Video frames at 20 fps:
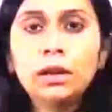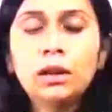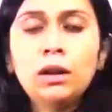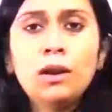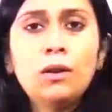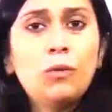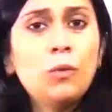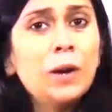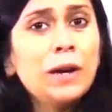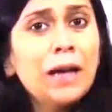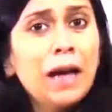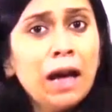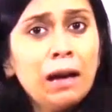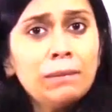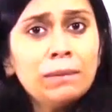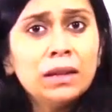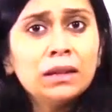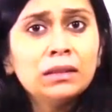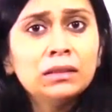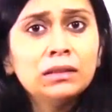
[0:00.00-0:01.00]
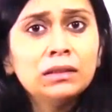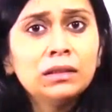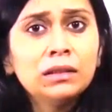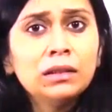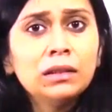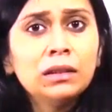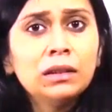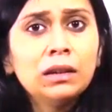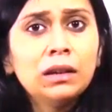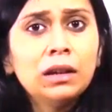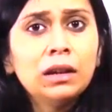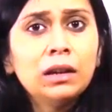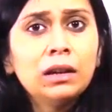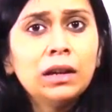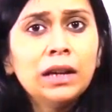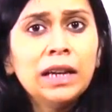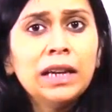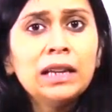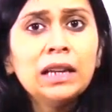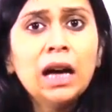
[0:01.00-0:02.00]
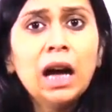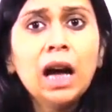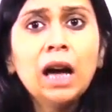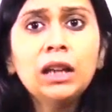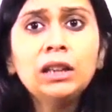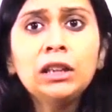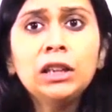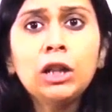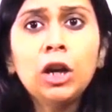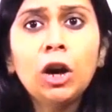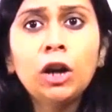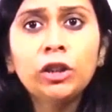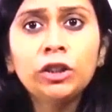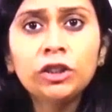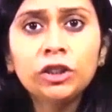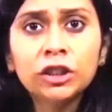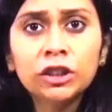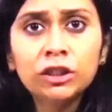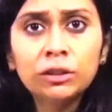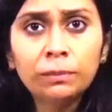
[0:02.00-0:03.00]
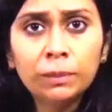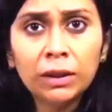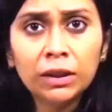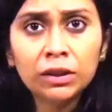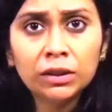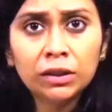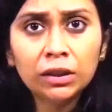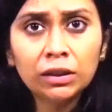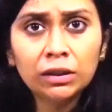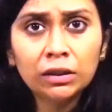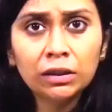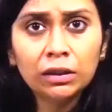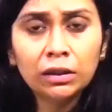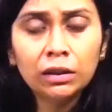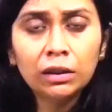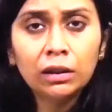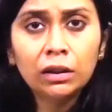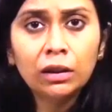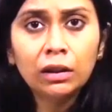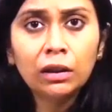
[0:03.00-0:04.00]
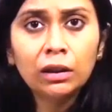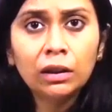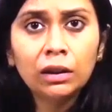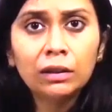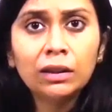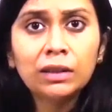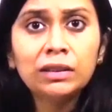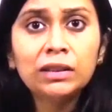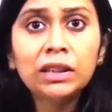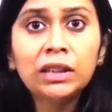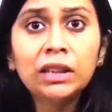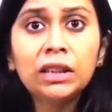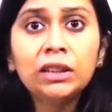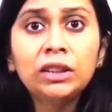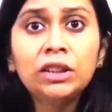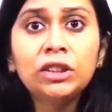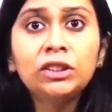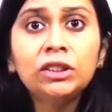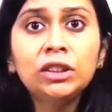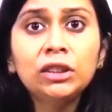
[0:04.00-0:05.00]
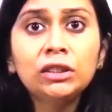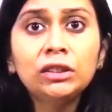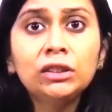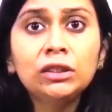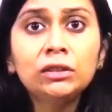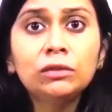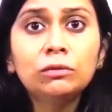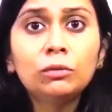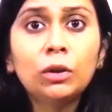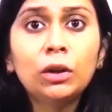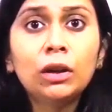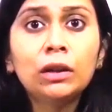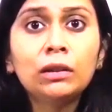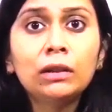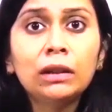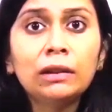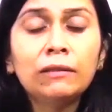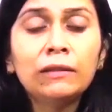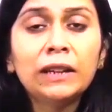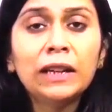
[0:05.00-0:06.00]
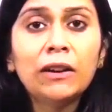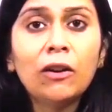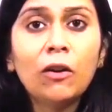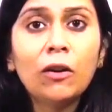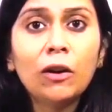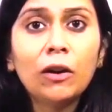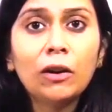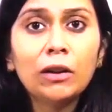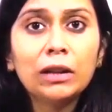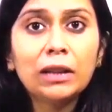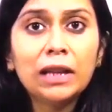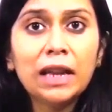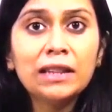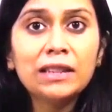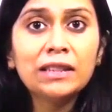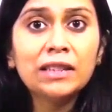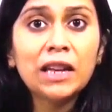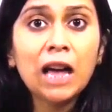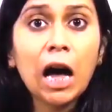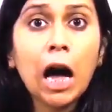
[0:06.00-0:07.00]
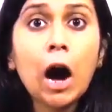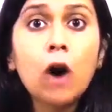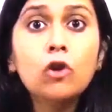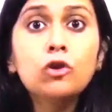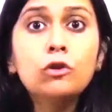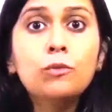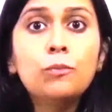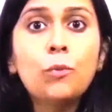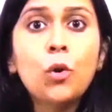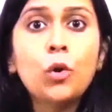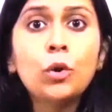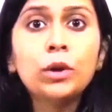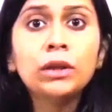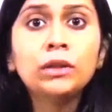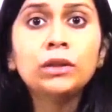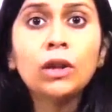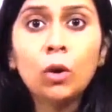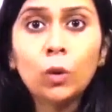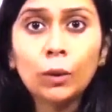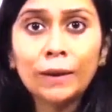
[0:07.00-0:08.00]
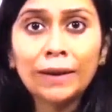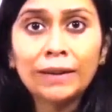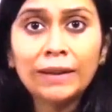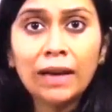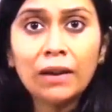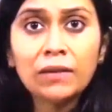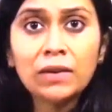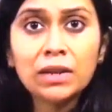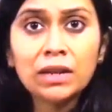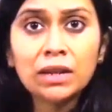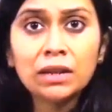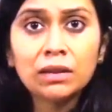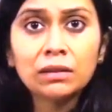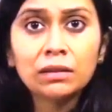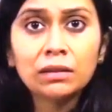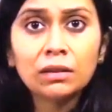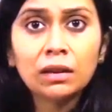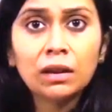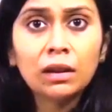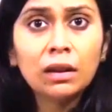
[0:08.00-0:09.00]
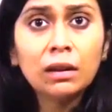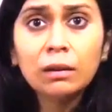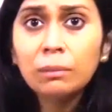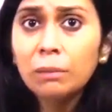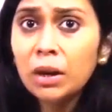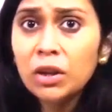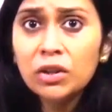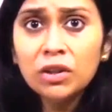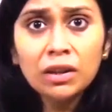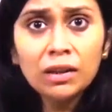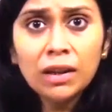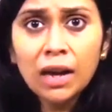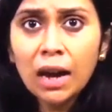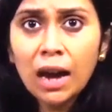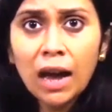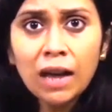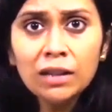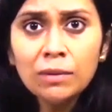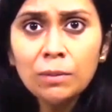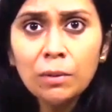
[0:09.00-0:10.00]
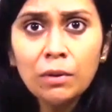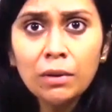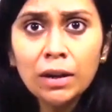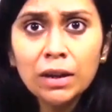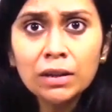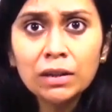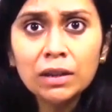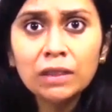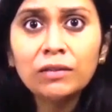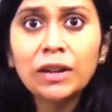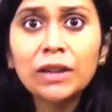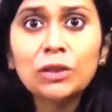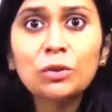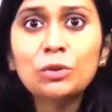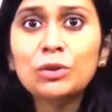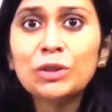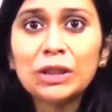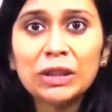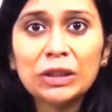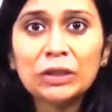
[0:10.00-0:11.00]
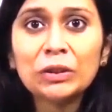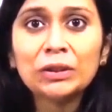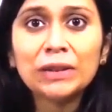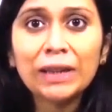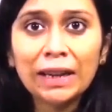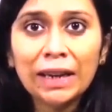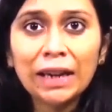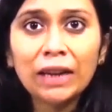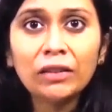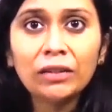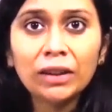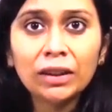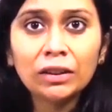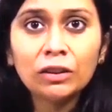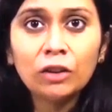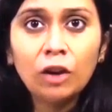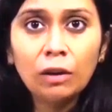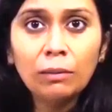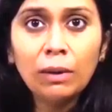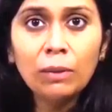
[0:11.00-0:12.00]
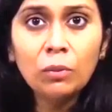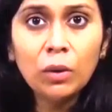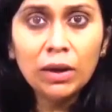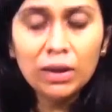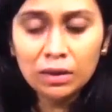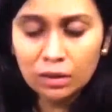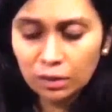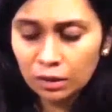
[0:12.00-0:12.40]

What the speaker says: What happened? In unconscious patient, the secretions were, let's say, outpoured in the oral cavity. Patient can aspirate if I don't secure the airway. Got my point?